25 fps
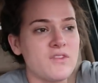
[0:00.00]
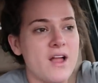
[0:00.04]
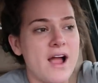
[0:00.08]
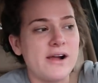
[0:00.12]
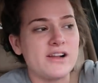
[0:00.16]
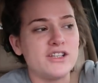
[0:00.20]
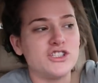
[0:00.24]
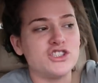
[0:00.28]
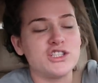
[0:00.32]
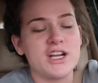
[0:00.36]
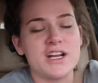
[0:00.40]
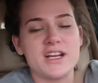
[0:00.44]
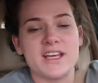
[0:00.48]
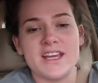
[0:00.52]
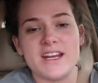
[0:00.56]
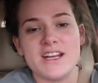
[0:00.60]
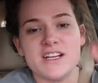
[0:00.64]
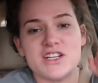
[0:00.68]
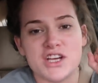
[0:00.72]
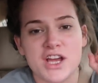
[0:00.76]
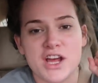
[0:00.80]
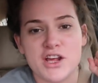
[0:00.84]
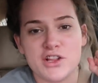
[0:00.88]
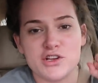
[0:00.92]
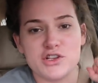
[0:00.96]
I just had to get it
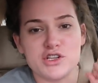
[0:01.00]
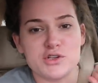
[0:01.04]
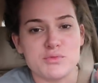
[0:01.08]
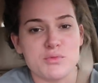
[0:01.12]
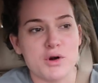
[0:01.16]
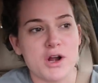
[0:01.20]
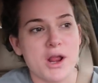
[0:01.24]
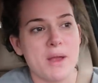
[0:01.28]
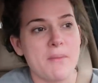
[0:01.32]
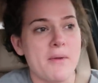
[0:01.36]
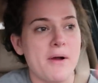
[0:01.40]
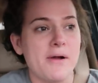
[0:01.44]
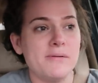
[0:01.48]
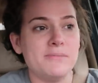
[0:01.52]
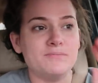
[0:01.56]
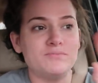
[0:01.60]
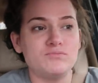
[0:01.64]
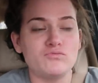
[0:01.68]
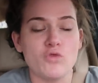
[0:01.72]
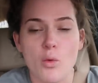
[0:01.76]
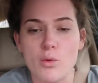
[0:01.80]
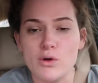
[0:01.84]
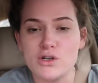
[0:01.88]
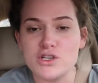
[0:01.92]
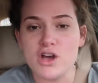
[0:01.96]
together this morning, but
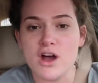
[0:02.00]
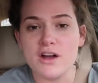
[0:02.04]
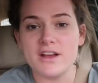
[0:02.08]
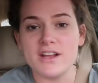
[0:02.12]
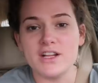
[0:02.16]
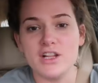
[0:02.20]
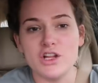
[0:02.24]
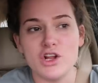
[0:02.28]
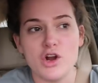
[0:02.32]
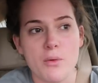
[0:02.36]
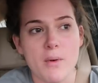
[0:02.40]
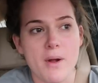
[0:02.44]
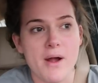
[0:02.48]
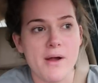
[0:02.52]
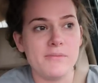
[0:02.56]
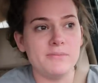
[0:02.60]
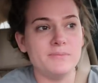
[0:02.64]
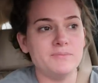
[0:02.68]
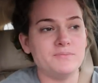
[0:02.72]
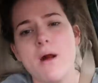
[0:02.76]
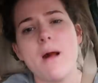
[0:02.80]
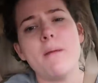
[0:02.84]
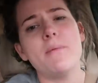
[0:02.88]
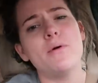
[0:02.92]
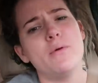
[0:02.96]
we'll talk in a little bit,
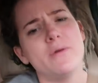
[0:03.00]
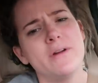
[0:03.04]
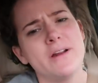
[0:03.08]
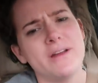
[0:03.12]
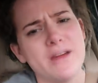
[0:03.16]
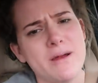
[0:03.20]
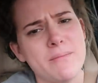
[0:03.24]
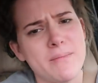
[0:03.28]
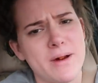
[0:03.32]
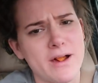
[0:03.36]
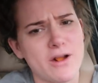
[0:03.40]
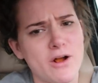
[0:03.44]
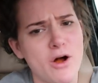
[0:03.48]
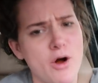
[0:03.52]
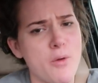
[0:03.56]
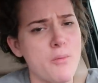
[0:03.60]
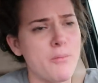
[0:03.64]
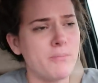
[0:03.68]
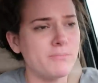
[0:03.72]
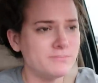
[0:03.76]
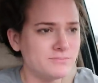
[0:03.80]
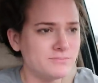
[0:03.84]
probably when I get back home.